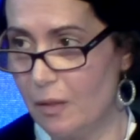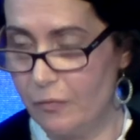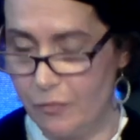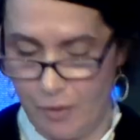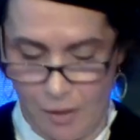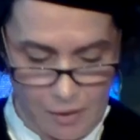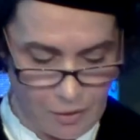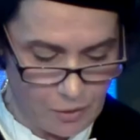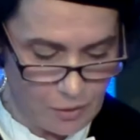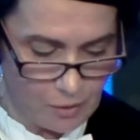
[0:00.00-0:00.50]
of
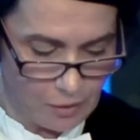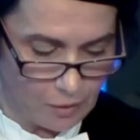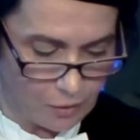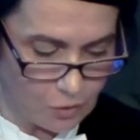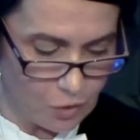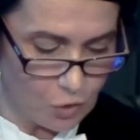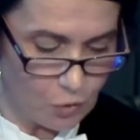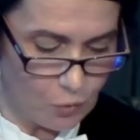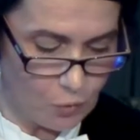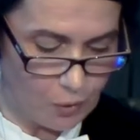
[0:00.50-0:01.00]
the
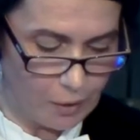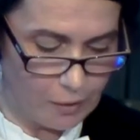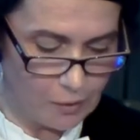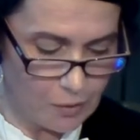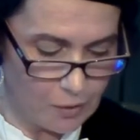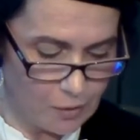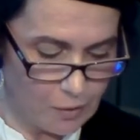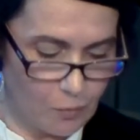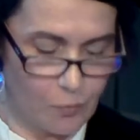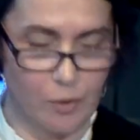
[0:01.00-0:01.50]
research
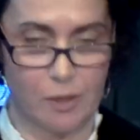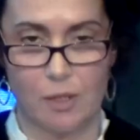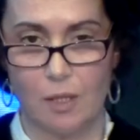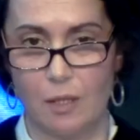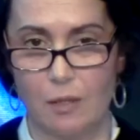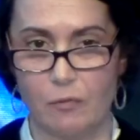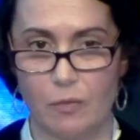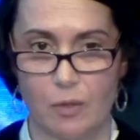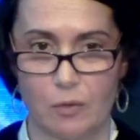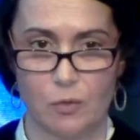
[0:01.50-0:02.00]
units we
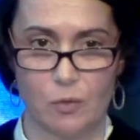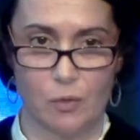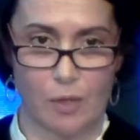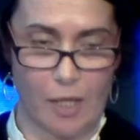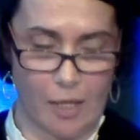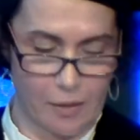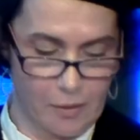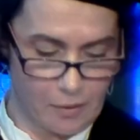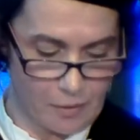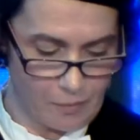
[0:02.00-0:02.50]
deliver
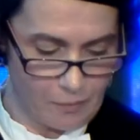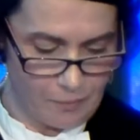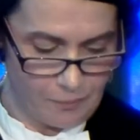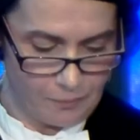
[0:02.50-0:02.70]
together.